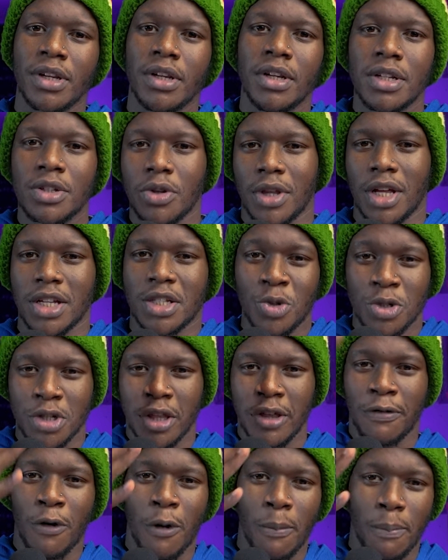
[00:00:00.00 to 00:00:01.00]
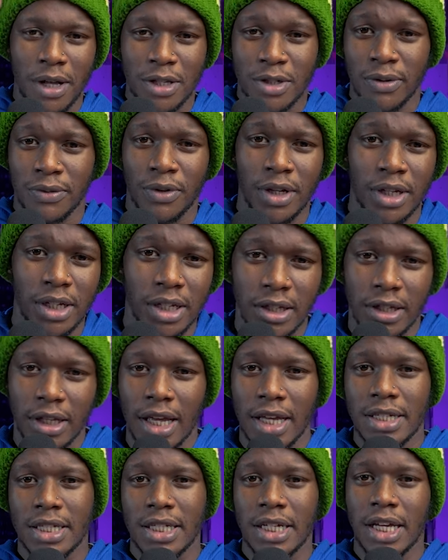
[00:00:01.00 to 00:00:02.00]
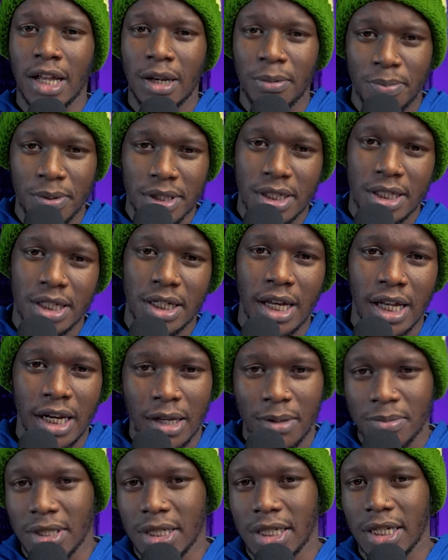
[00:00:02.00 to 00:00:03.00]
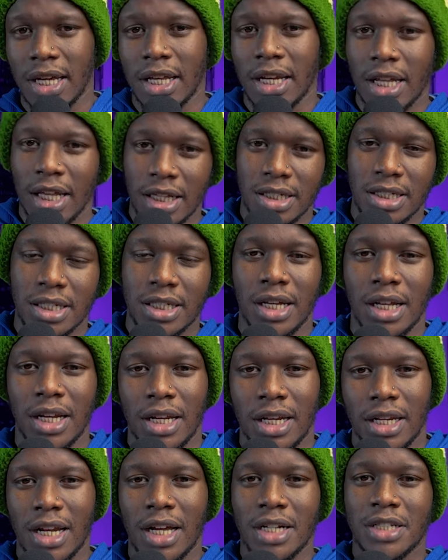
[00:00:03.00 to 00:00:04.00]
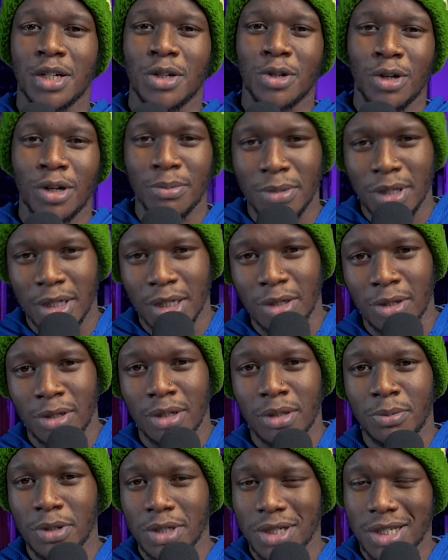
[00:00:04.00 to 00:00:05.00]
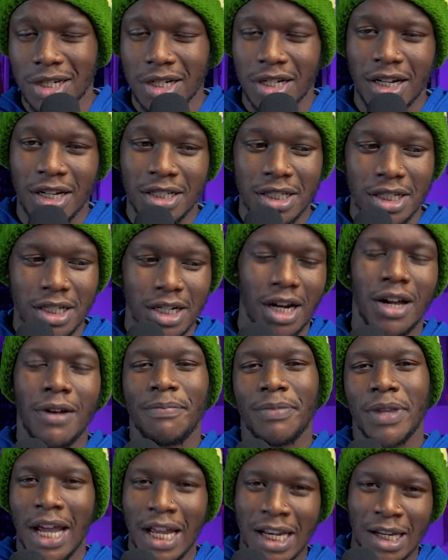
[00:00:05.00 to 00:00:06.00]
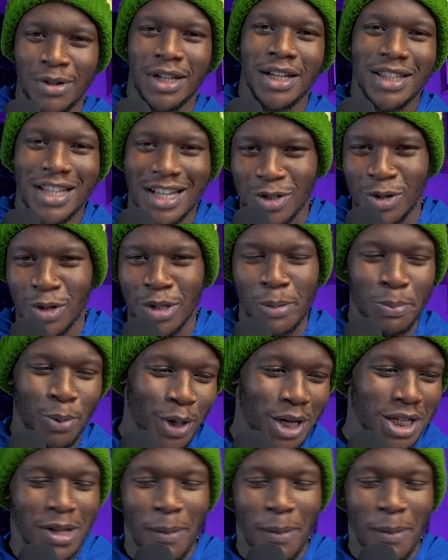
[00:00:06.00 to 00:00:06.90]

So that's those are the four parts of your knee. A C L, P C L, M C L, L C L. Lateral, medial, posterior, anterior. Anyway, that's all the point.